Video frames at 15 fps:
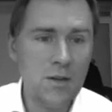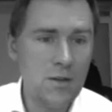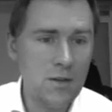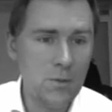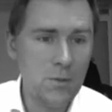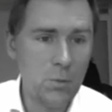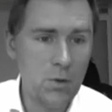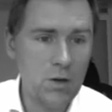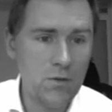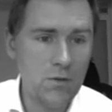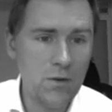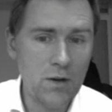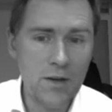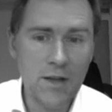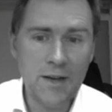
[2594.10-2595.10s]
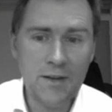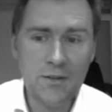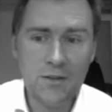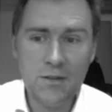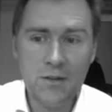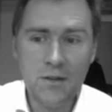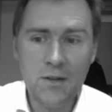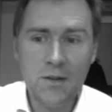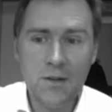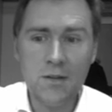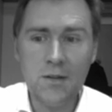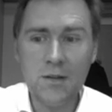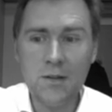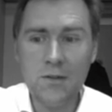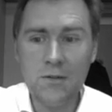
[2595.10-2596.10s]
the work of Ron Laniker,
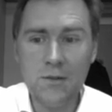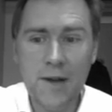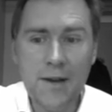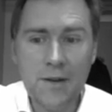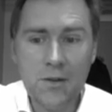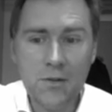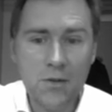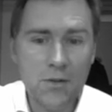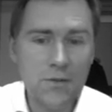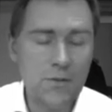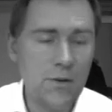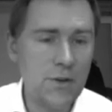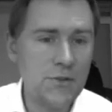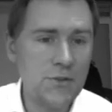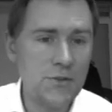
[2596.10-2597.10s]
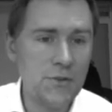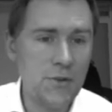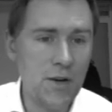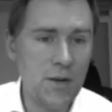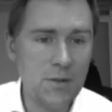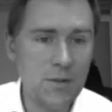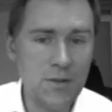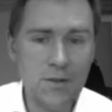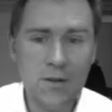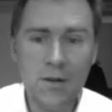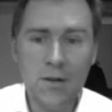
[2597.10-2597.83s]
radical construction grammar